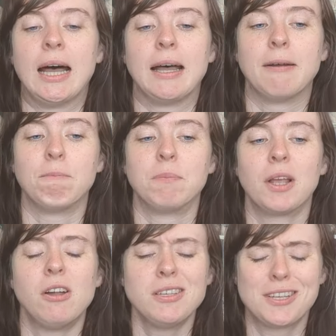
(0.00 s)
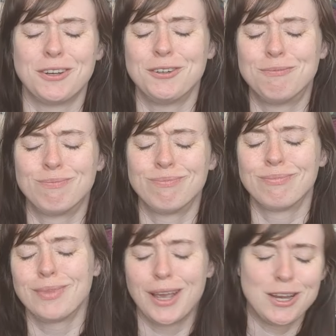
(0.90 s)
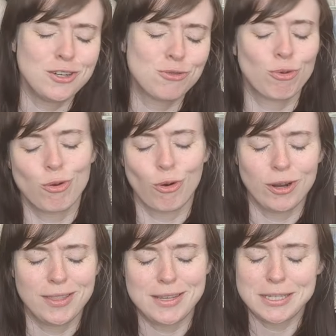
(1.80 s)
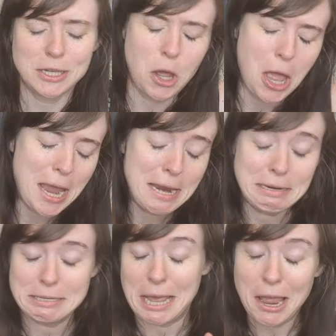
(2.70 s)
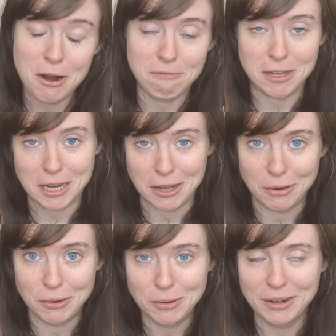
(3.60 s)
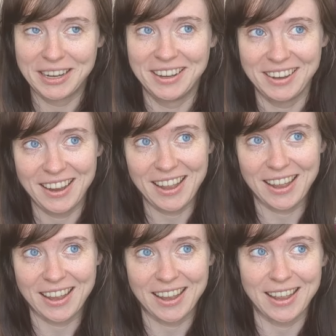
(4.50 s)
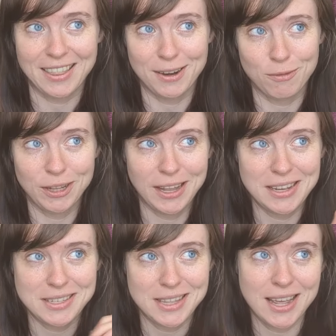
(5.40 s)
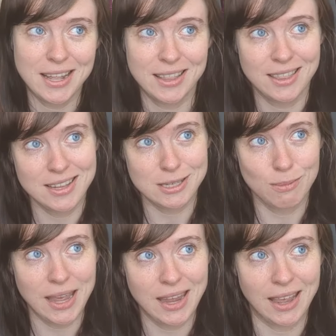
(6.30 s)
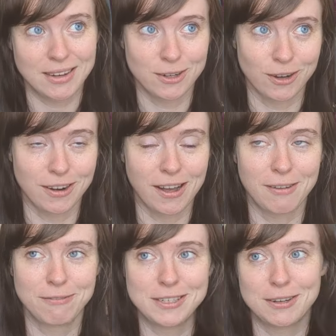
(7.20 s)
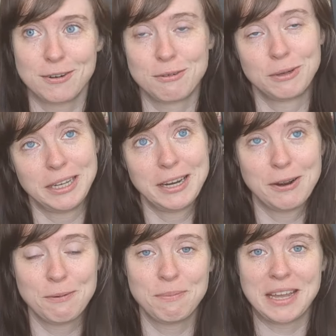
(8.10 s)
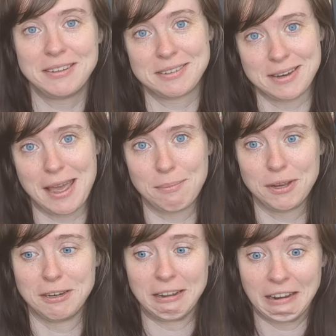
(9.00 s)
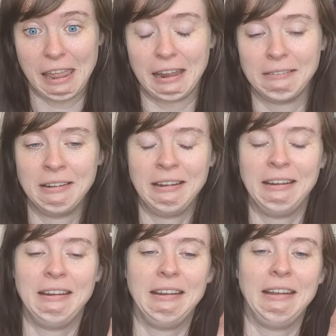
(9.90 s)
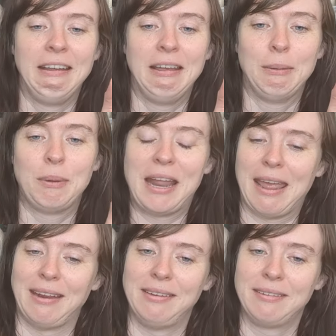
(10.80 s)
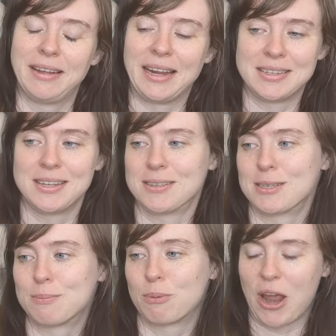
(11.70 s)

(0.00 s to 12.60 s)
also, I just recorded this entire video and then realized that this mic had turned off. So really hope that doesn't happen again. But hey, I guess it's